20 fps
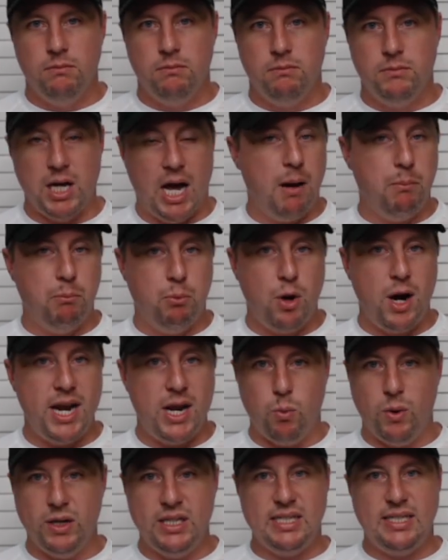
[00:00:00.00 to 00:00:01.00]
Tom
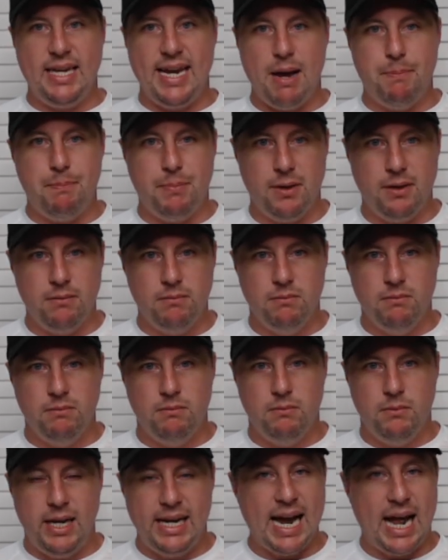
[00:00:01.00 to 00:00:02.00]
Brady went to Tampa.
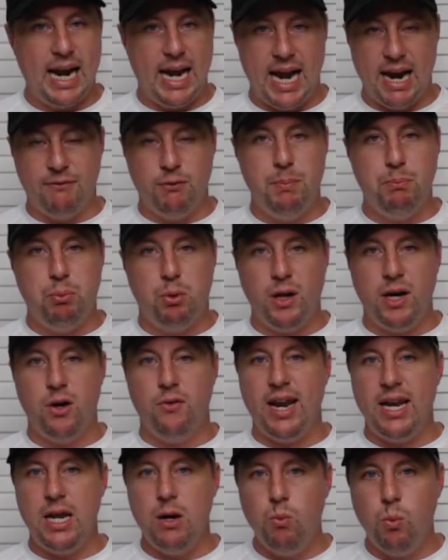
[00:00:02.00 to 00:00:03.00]
He got every player
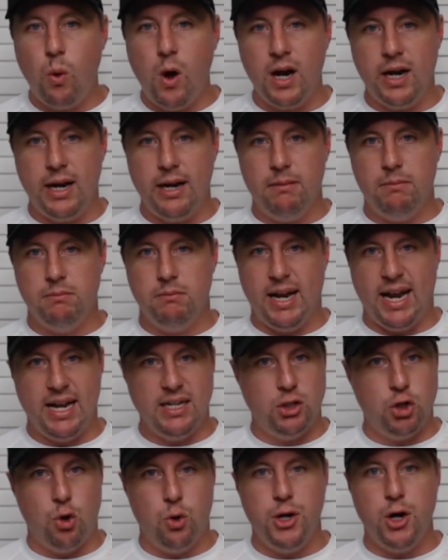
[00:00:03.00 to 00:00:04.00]
that he wanted.
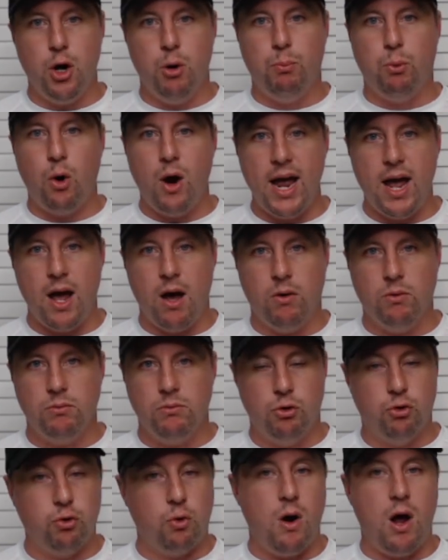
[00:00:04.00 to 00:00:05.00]
Antonio Brown,
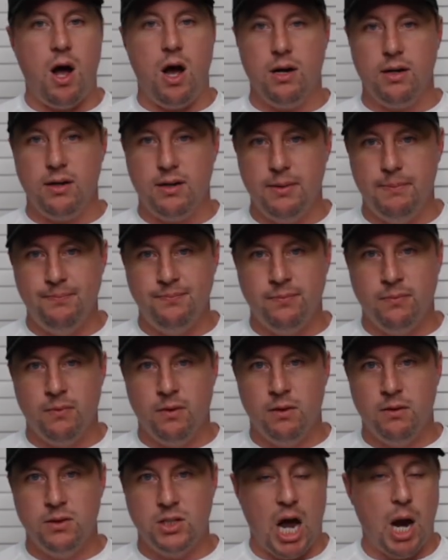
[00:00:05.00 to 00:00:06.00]
Gronk.
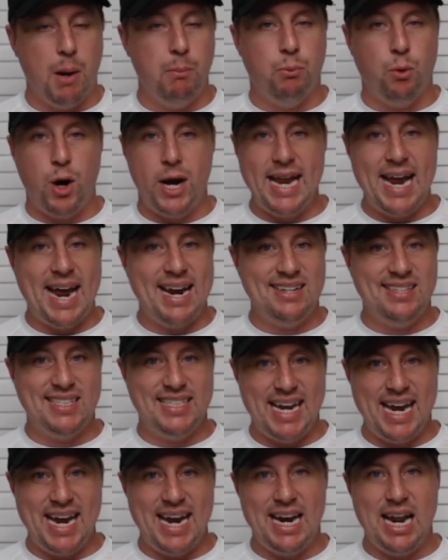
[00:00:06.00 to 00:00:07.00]
Tom Brady had a
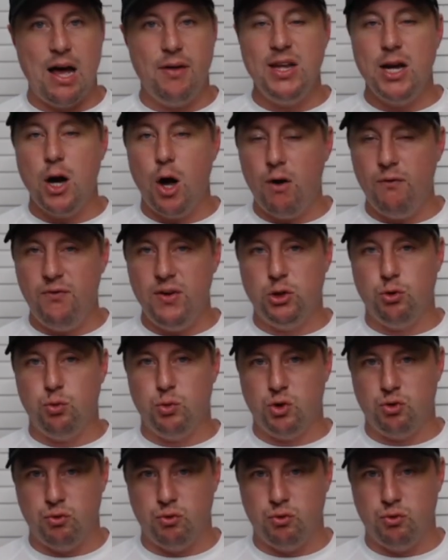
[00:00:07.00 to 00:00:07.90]
say in how the offense was